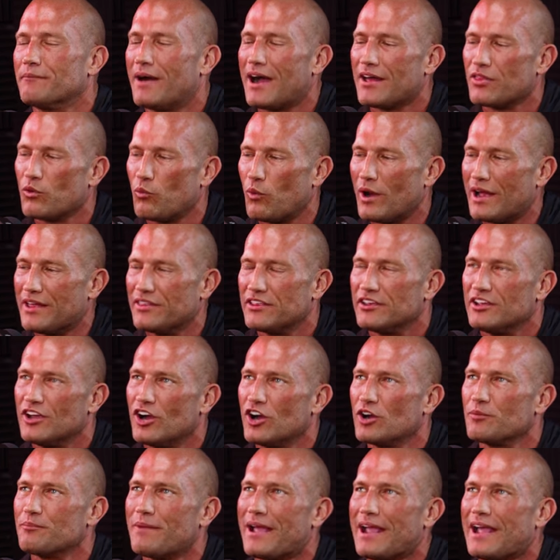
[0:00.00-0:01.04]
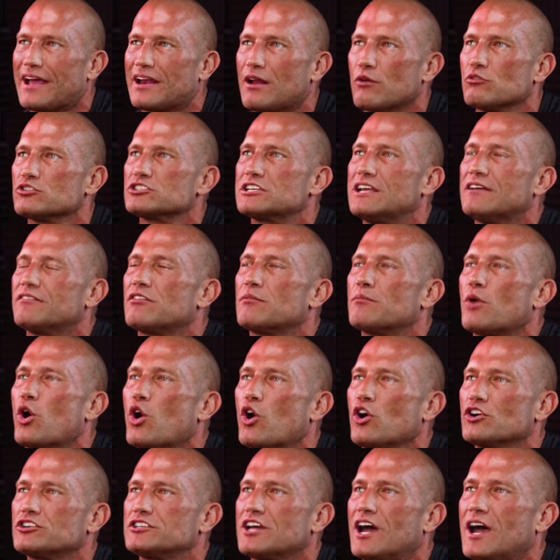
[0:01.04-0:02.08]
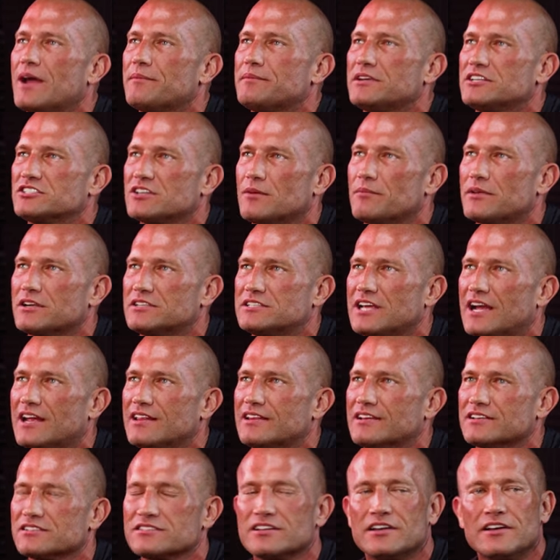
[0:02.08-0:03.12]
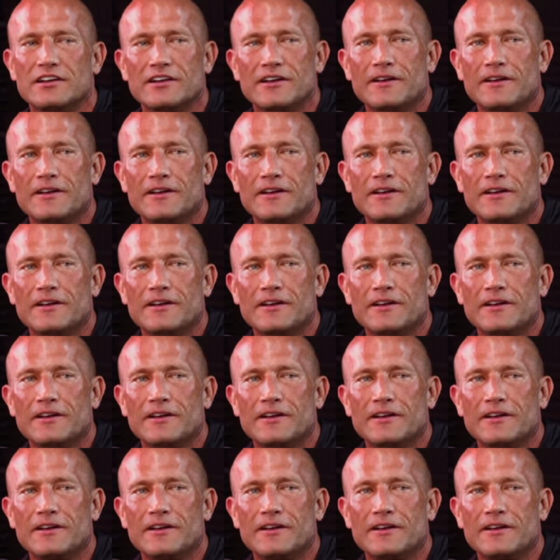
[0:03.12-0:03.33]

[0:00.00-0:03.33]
By the way, the young man, I was giving him a hard time because I'm going to tell you this.